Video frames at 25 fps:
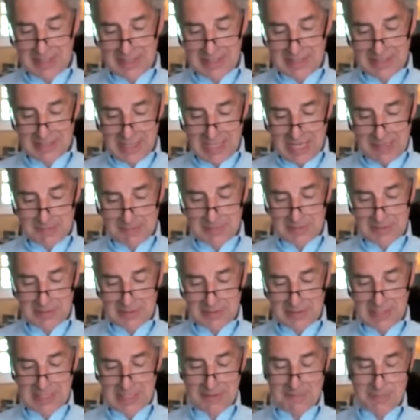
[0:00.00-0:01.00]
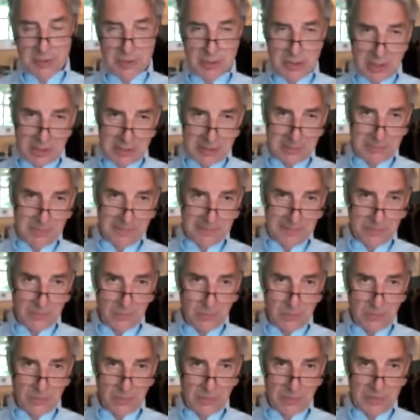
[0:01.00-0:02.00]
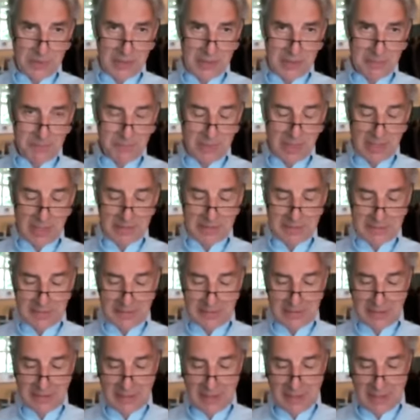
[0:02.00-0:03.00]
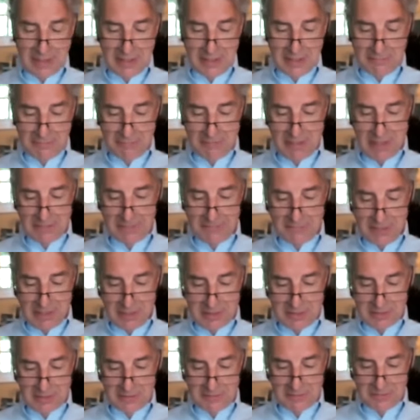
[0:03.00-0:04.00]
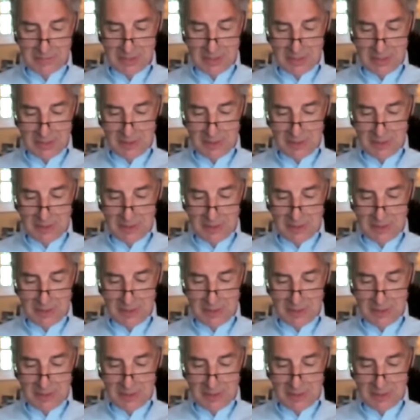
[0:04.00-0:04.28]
in Amsterdam, just before the Brexit referendum,